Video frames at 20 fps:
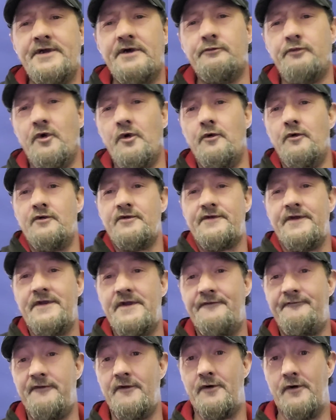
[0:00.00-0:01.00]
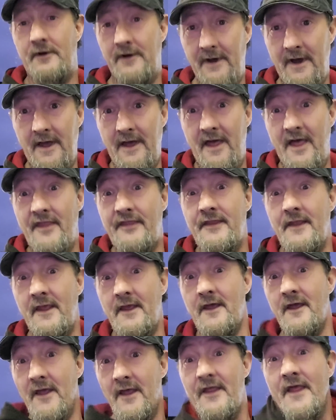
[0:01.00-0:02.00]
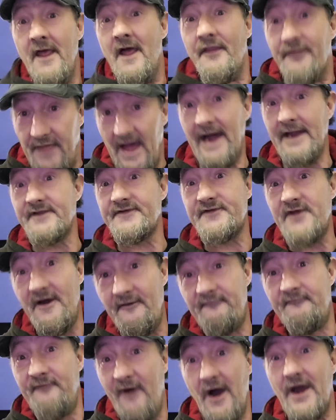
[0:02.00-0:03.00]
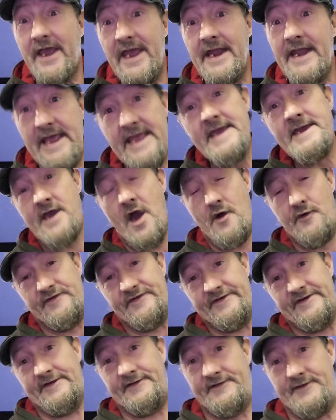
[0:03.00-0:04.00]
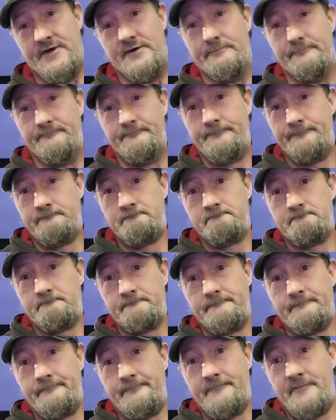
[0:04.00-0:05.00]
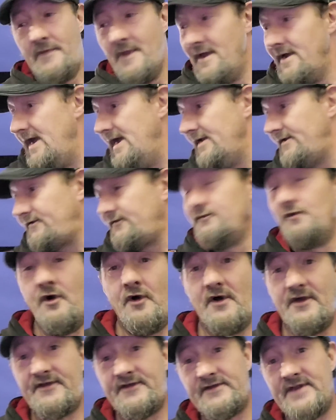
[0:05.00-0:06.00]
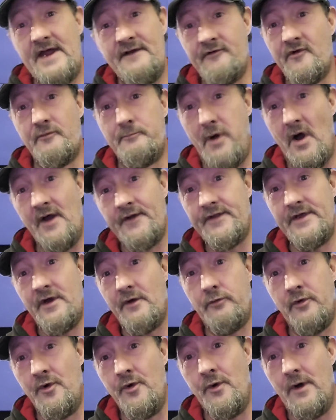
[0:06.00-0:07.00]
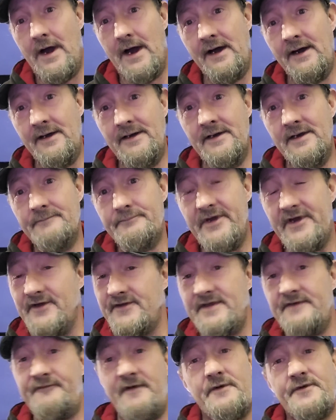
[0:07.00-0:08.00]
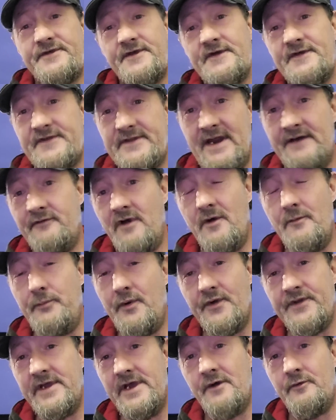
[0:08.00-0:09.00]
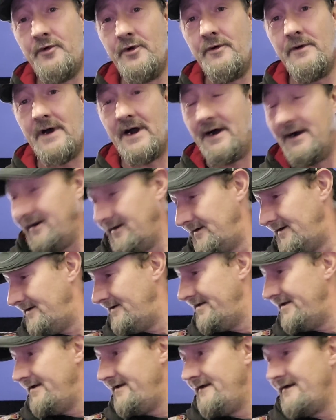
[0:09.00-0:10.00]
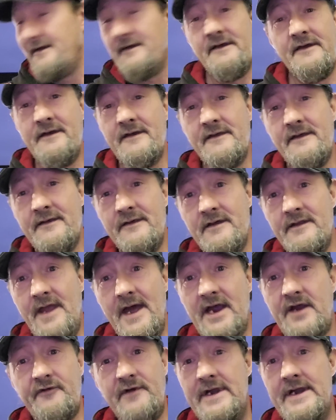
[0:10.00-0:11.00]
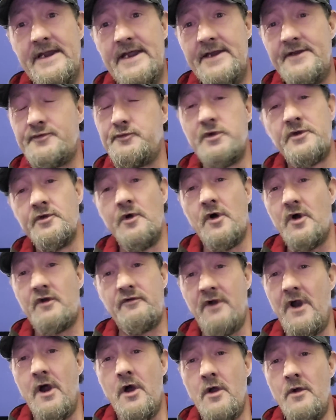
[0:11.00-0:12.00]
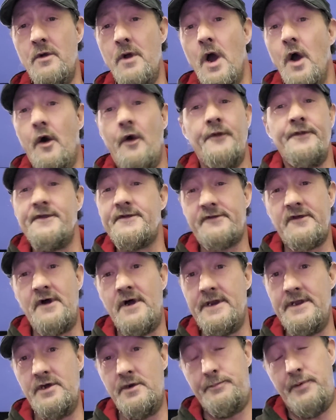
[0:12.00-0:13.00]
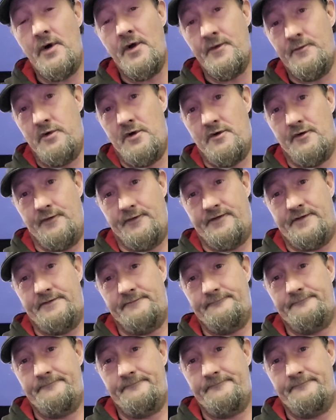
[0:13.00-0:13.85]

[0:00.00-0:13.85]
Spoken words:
your walls and your floor, that's a fucking ecosystem. It's not a sterile body of water, because if it was a sterile body of water, that greenage would not grow on the side of your pond walls.